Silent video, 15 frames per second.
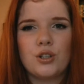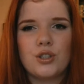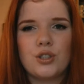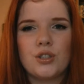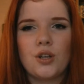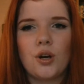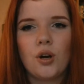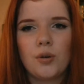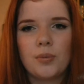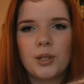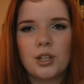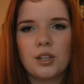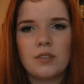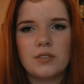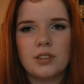so
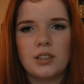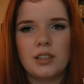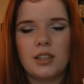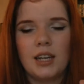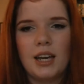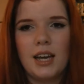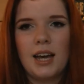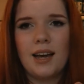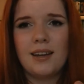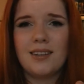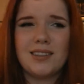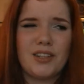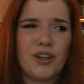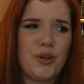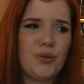beautiful and
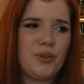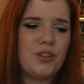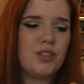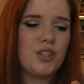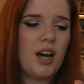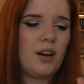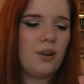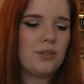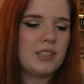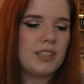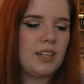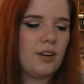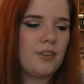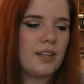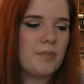not, not
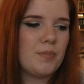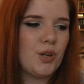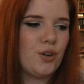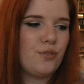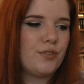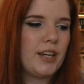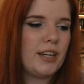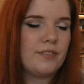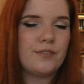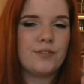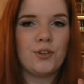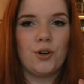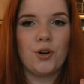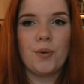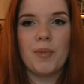only are they perfect
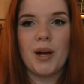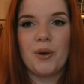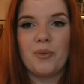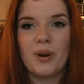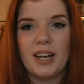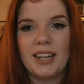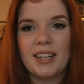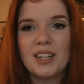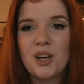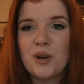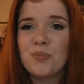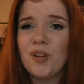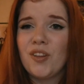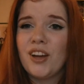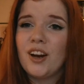for my wedding
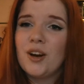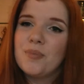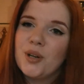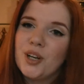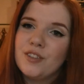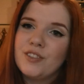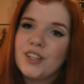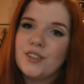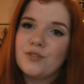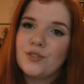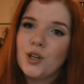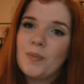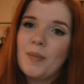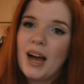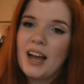but they are perfect
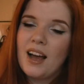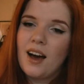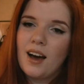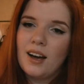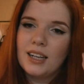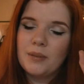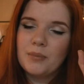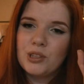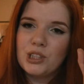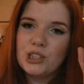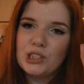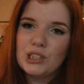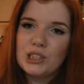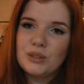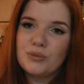for my
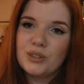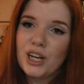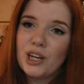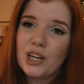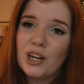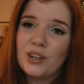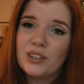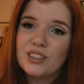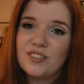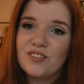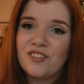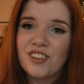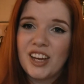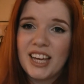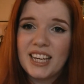honeymoon we are going to
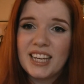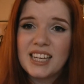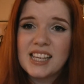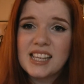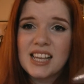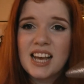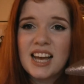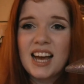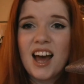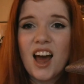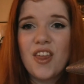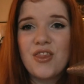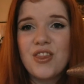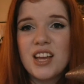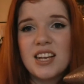Vegas
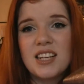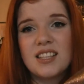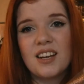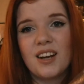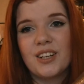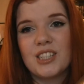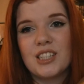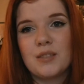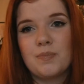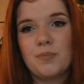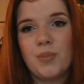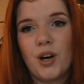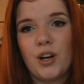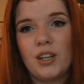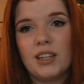and these are
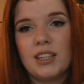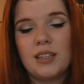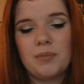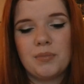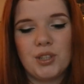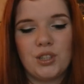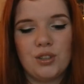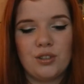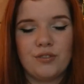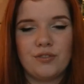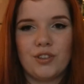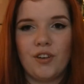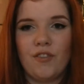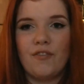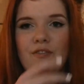sparkly
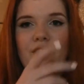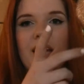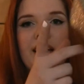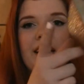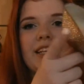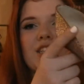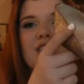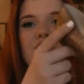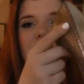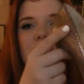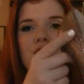beautiful Vegas